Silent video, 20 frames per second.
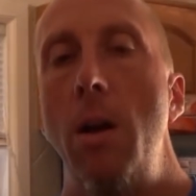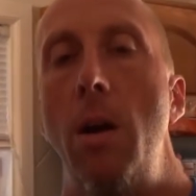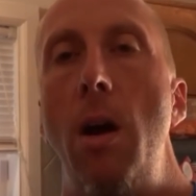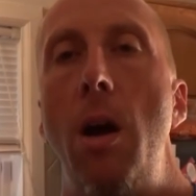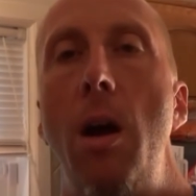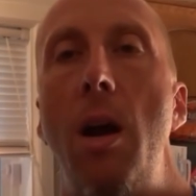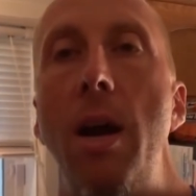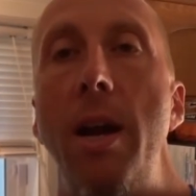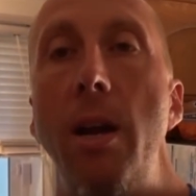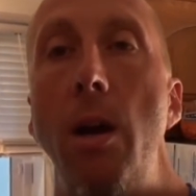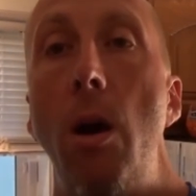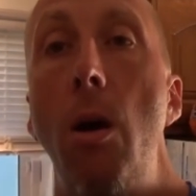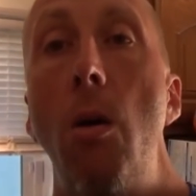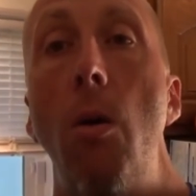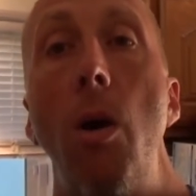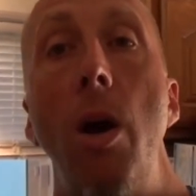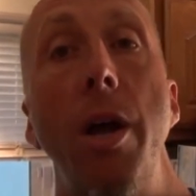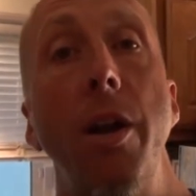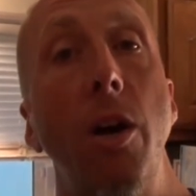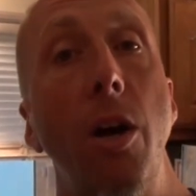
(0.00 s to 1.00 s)
All right.
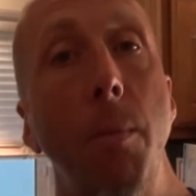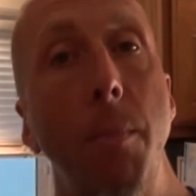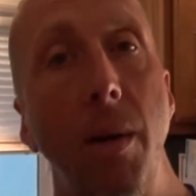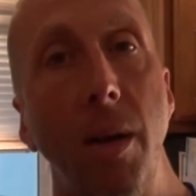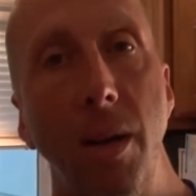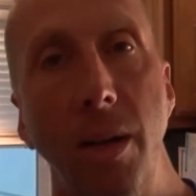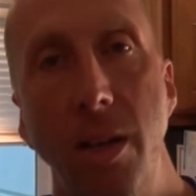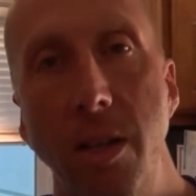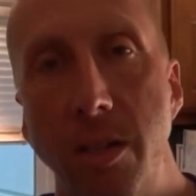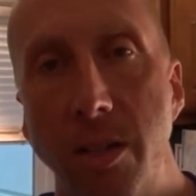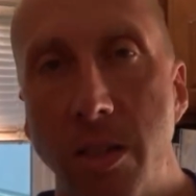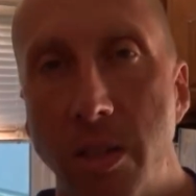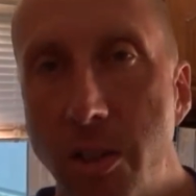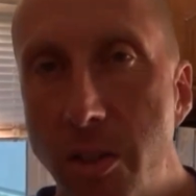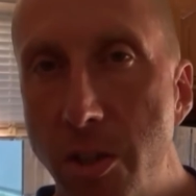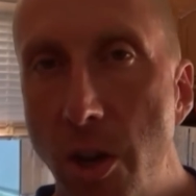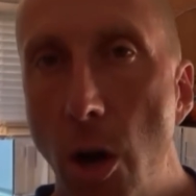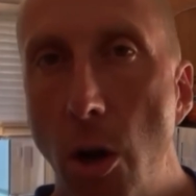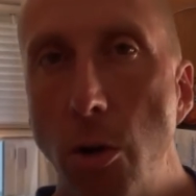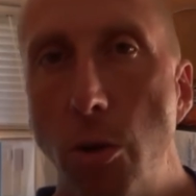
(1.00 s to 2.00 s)
Oh, and on my list
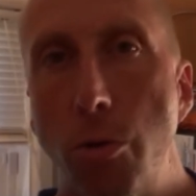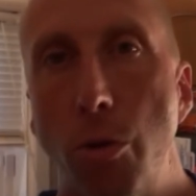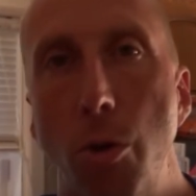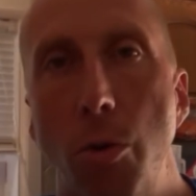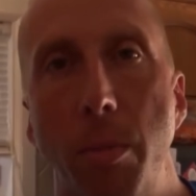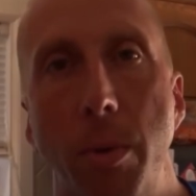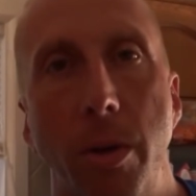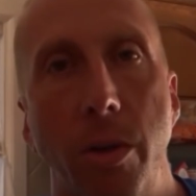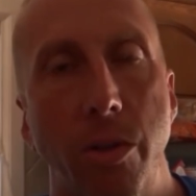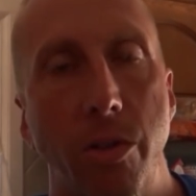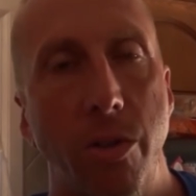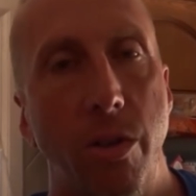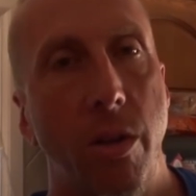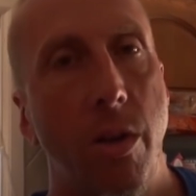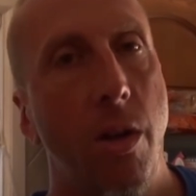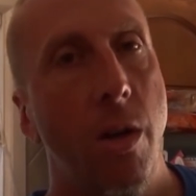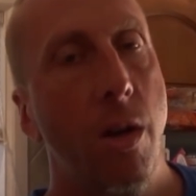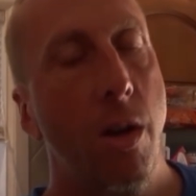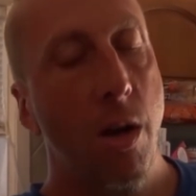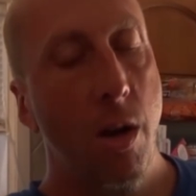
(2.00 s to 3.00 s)
is dog groomers.
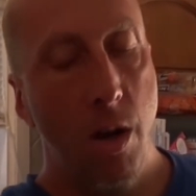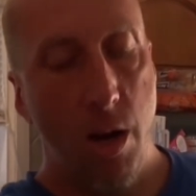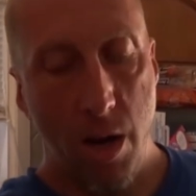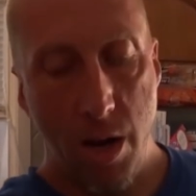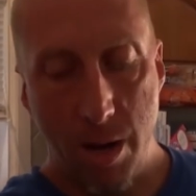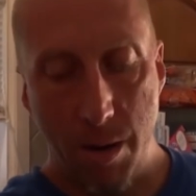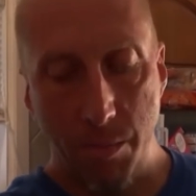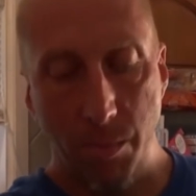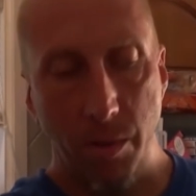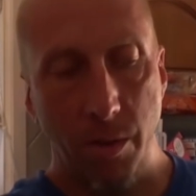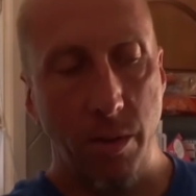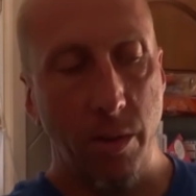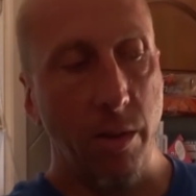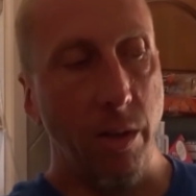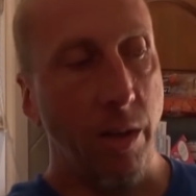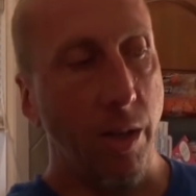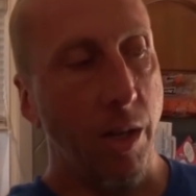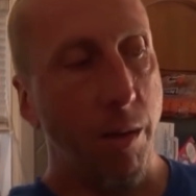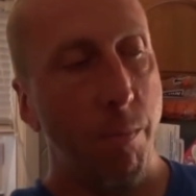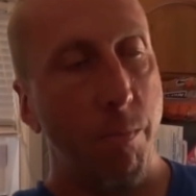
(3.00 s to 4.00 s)
I'm
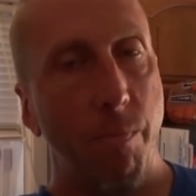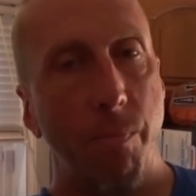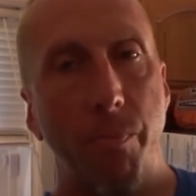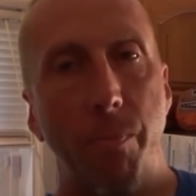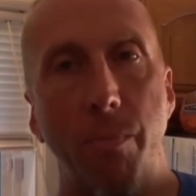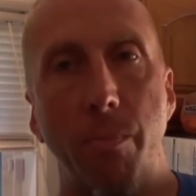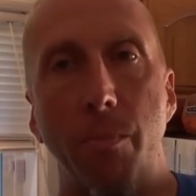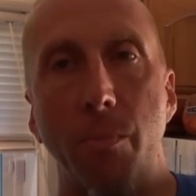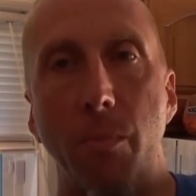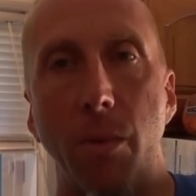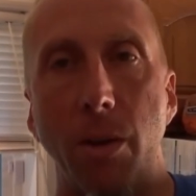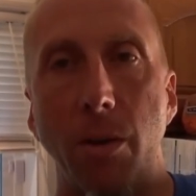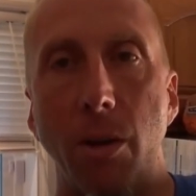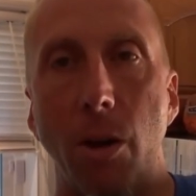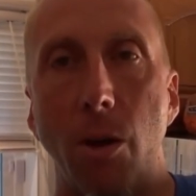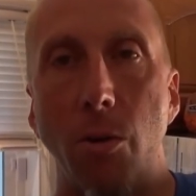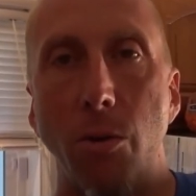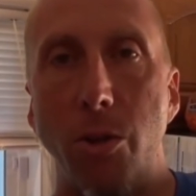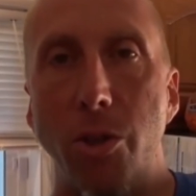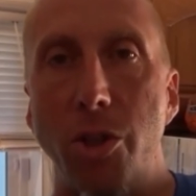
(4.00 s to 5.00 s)
going to get
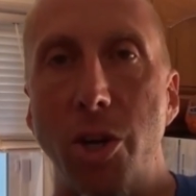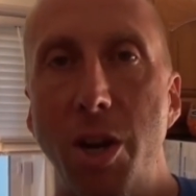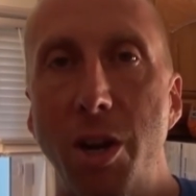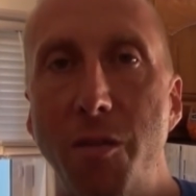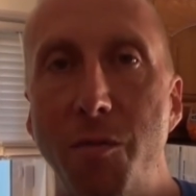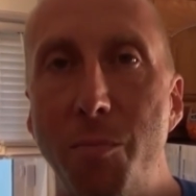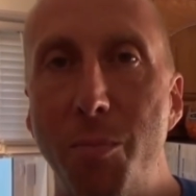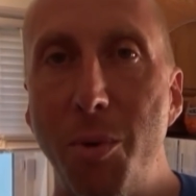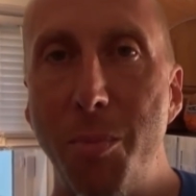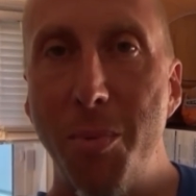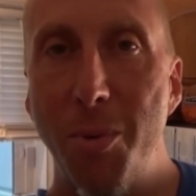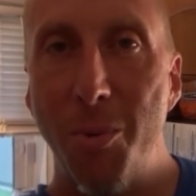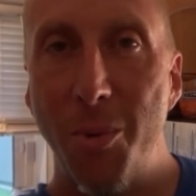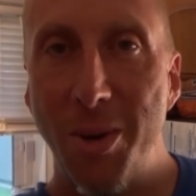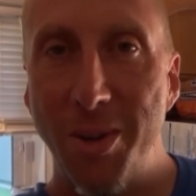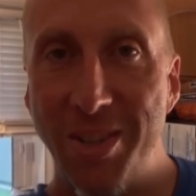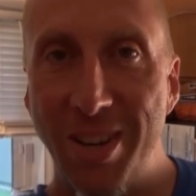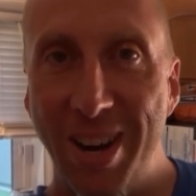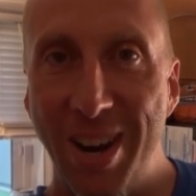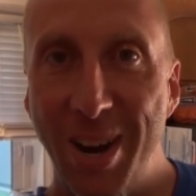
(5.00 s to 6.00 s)
dog shave. Pooper
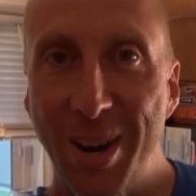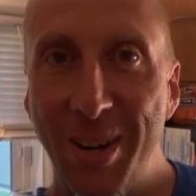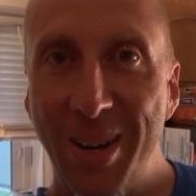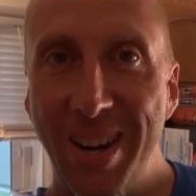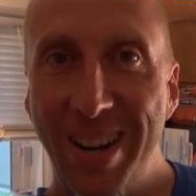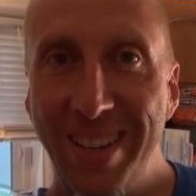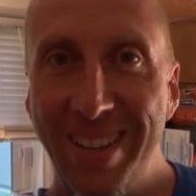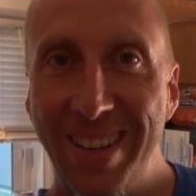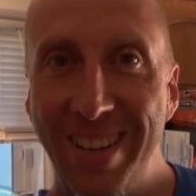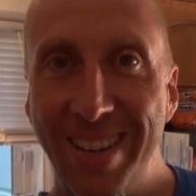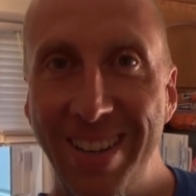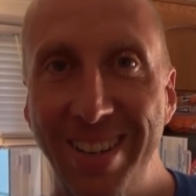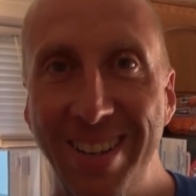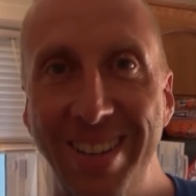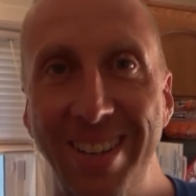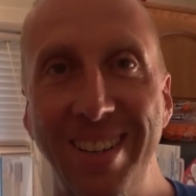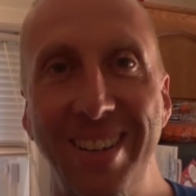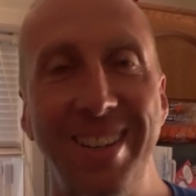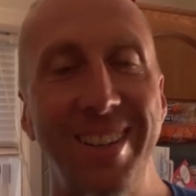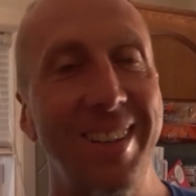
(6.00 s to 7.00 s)
wants a haircut.
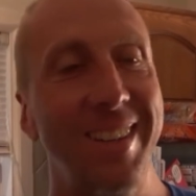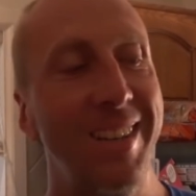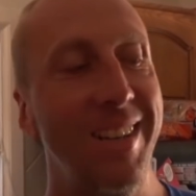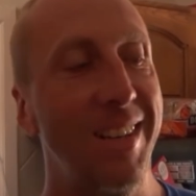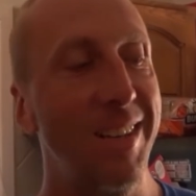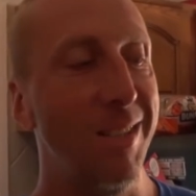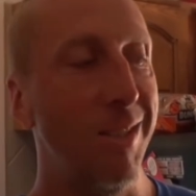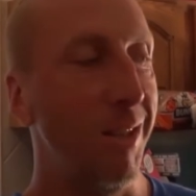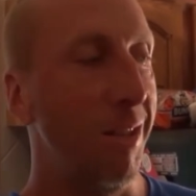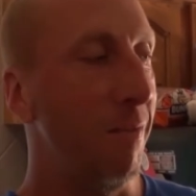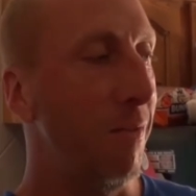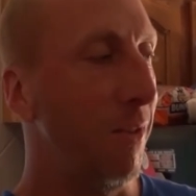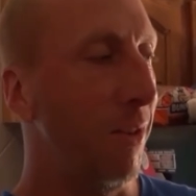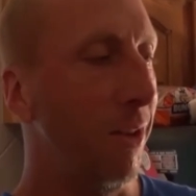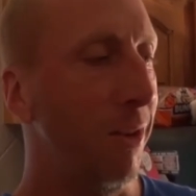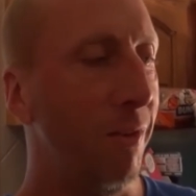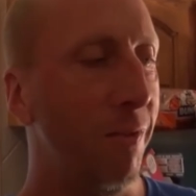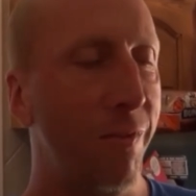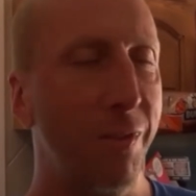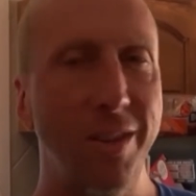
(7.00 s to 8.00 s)
He's
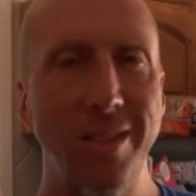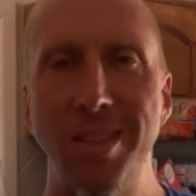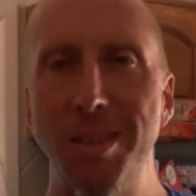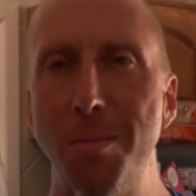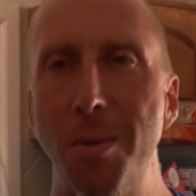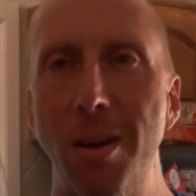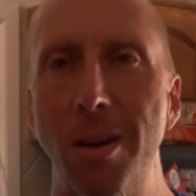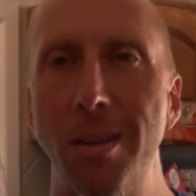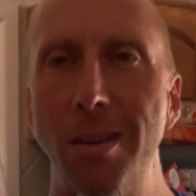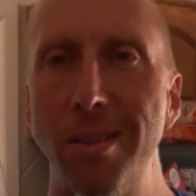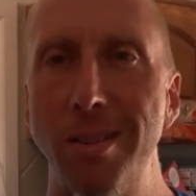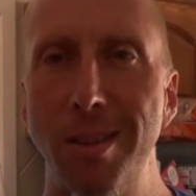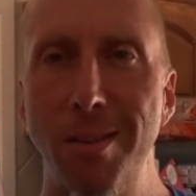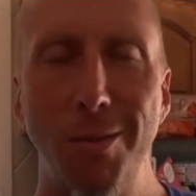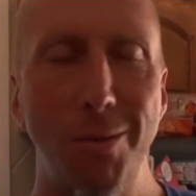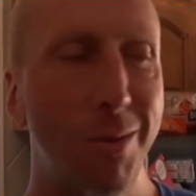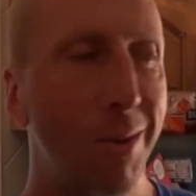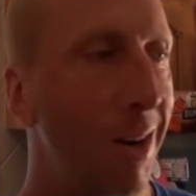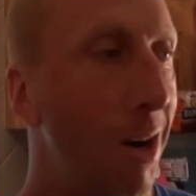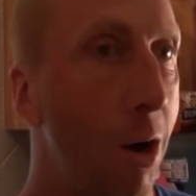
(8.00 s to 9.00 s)
leaving little fuzzy balls
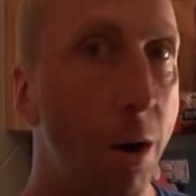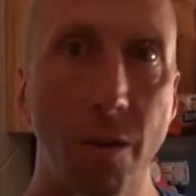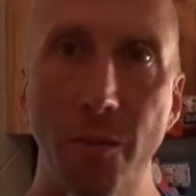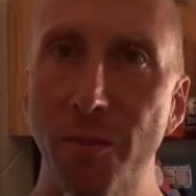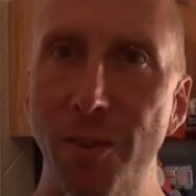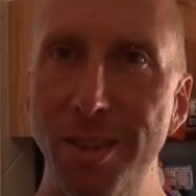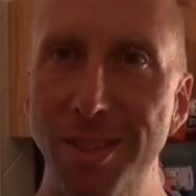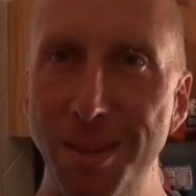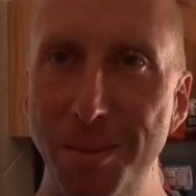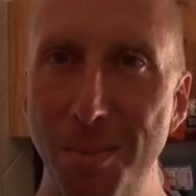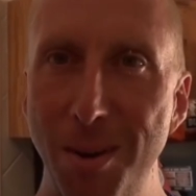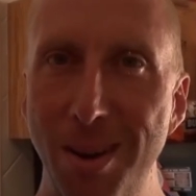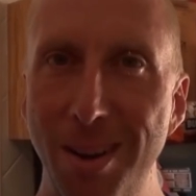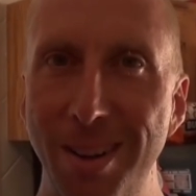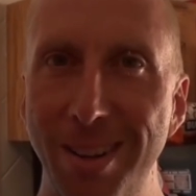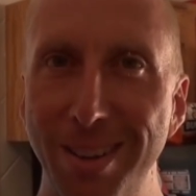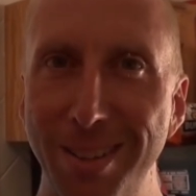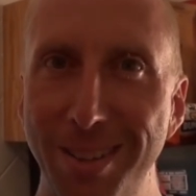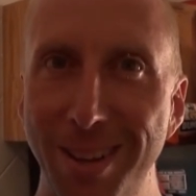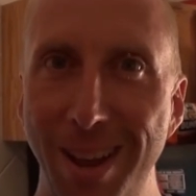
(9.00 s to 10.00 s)
everywhere. Fuzzy
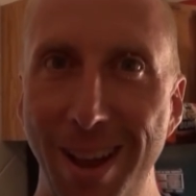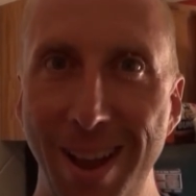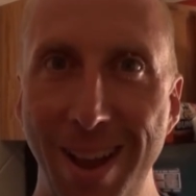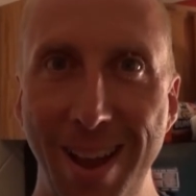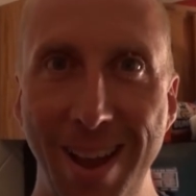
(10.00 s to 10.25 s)
balls.